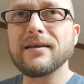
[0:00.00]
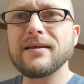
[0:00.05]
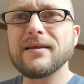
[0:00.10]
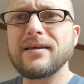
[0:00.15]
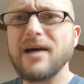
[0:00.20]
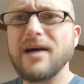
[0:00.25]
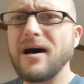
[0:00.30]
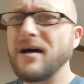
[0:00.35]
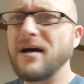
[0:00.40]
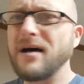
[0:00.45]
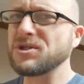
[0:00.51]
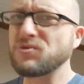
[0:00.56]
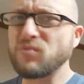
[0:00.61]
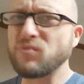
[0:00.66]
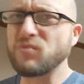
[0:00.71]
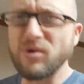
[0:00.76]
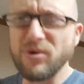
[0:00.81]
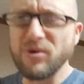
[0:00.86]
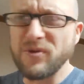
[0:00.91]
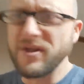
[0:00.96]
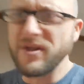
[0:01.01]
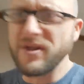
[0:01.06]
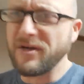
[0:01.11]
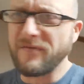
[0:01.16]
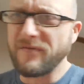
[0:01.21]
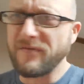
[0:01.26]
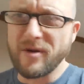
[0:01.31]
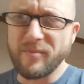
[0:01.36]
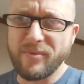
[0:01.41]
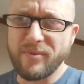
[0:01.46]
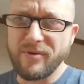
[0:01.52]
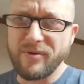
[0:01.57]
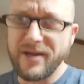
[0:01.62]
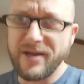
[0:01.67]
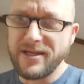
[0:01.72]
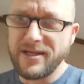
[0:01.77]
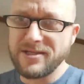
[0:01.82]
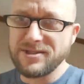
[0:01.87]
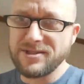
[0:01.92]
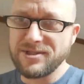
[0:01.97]
God is worthy of our
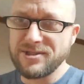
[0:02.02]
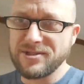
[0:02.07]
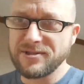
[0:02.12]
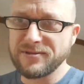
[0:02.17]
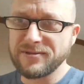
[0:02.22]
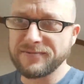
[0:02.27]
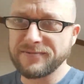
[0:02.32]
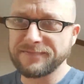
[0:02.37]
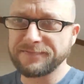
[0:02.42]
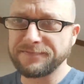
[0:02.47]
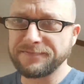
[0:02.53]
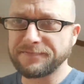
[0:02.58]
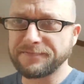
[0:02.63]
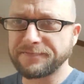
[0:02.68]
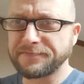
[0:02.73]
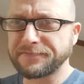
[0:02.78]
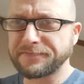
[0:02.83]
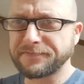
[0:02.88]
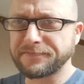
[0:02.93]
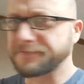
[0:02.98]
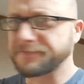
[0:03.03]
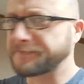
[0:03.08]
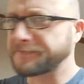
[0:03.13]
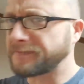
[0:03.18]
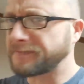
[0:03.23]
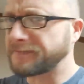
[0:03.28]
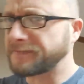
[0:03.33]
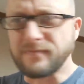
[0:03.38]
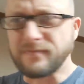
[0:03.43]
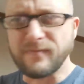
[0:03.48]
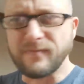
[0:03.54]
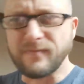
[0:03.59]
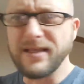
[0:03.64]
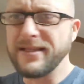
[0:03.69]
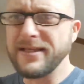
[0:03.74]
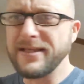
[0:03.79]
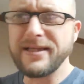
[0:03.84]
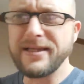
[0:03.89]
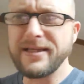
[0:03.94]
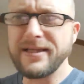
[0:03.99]
praise in
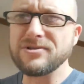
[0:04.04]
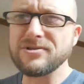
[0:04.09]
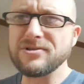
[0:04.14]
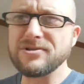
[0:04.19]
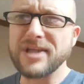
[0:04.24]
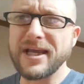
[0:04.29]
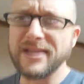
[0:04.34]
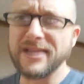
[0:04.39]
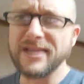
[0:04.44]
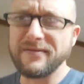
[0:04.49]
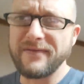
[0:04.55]
the hills and the